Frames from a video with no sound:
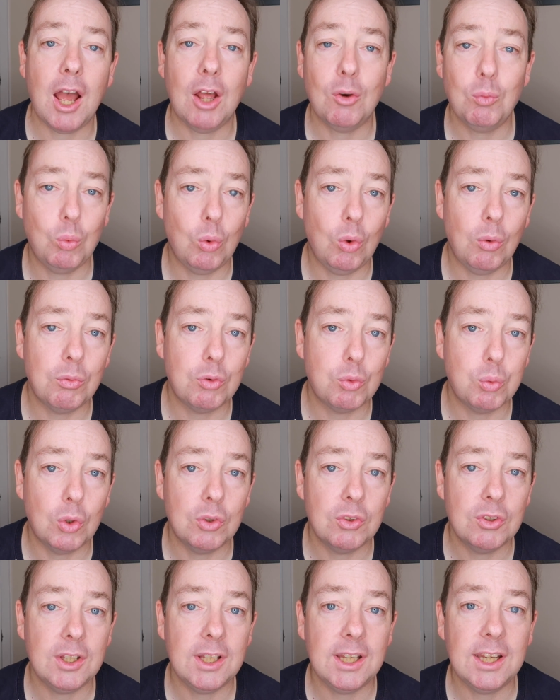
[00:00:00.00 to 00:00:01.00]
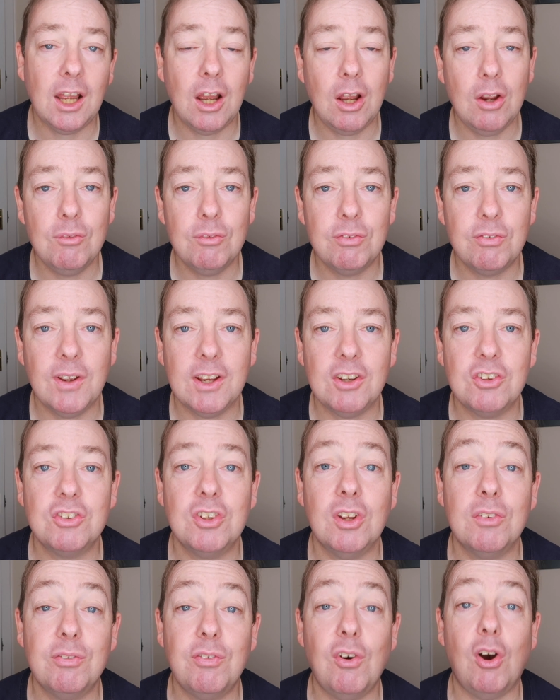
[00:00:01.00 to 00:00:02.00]
and Wolves won the home
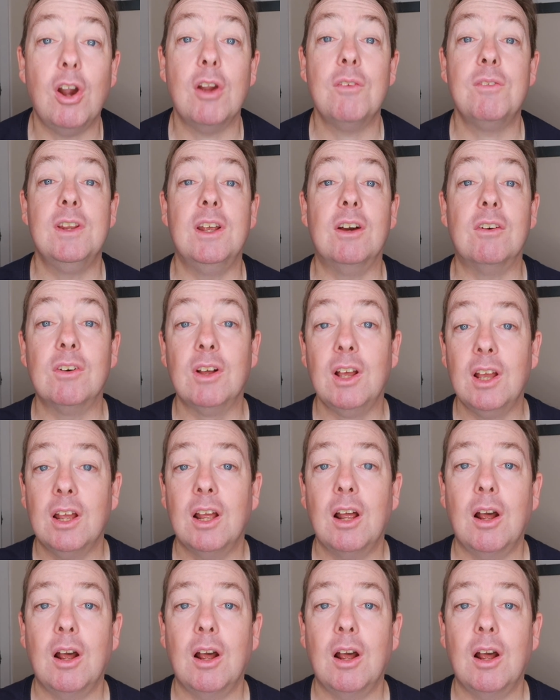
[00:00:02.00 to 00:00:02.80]
fixture 5-0.